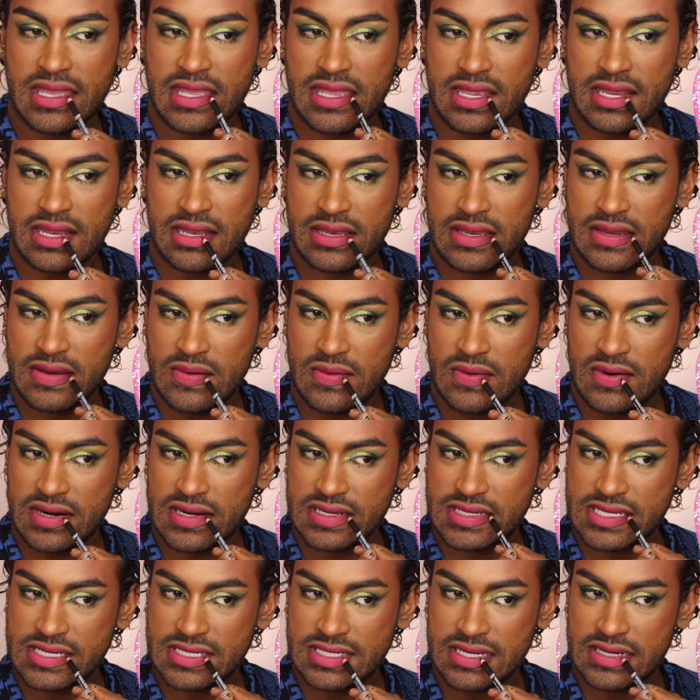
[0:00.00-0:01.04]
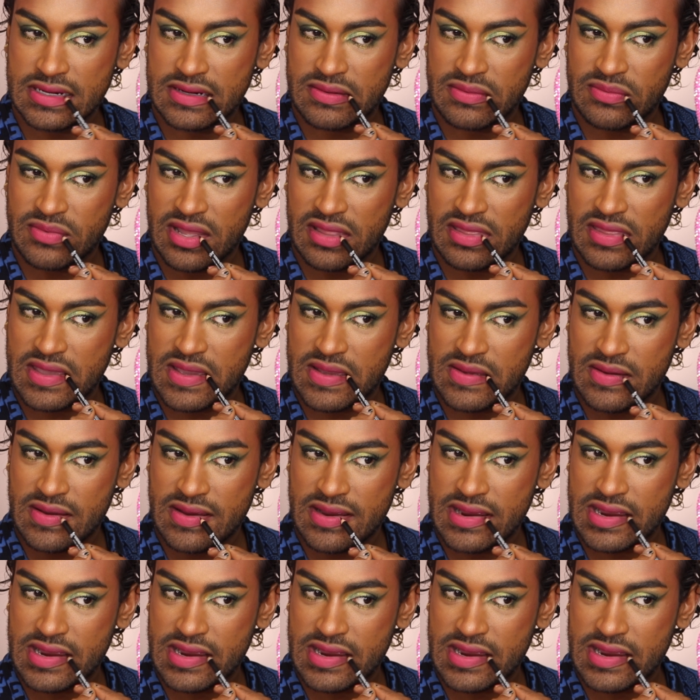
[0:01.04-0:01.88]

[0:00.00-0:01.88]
in towards the center of my lip.